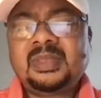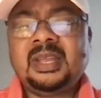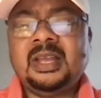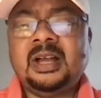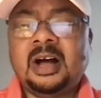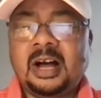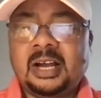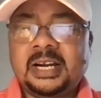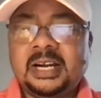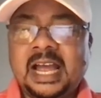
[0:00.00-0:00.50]

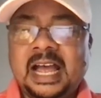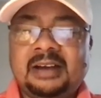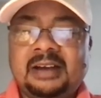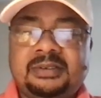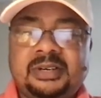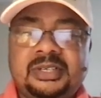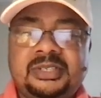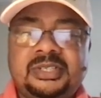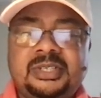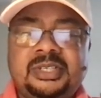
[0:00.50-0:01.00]
on
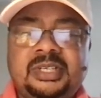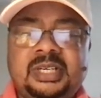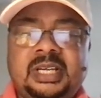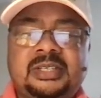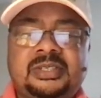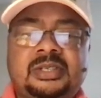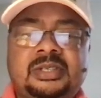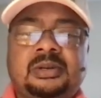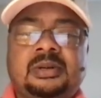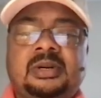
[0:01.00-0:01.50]
average
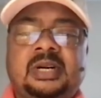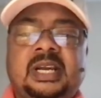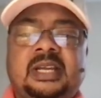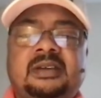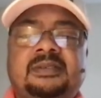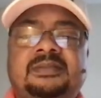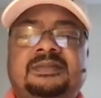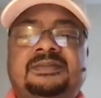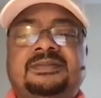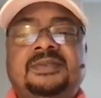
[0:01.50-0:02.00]
historic
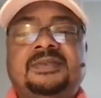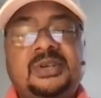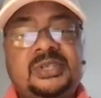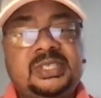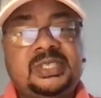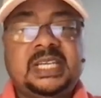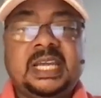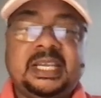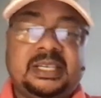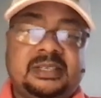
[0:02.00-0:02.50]

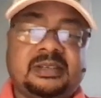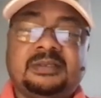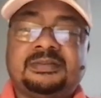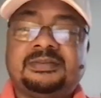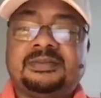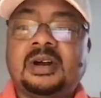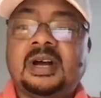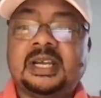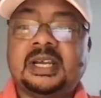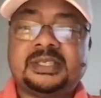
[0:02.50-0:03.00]
first dates of
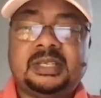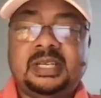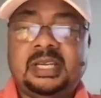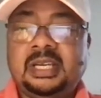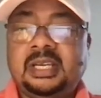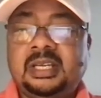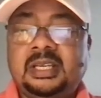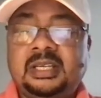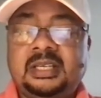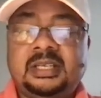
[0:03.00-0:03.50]
frost
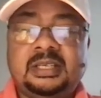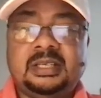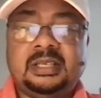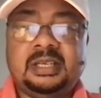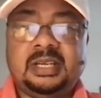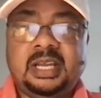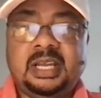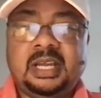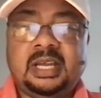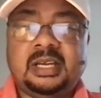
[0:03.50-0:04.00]
in
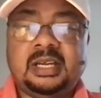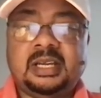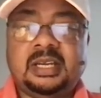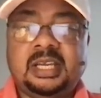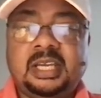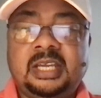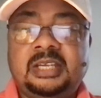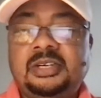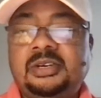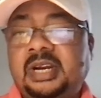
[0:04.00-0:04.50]

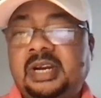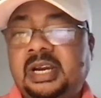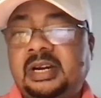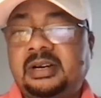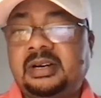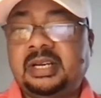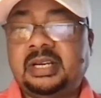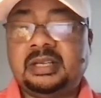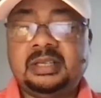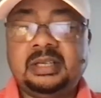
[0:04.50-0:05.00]
your
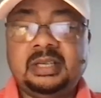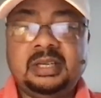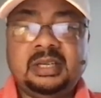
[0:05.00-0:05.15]
area.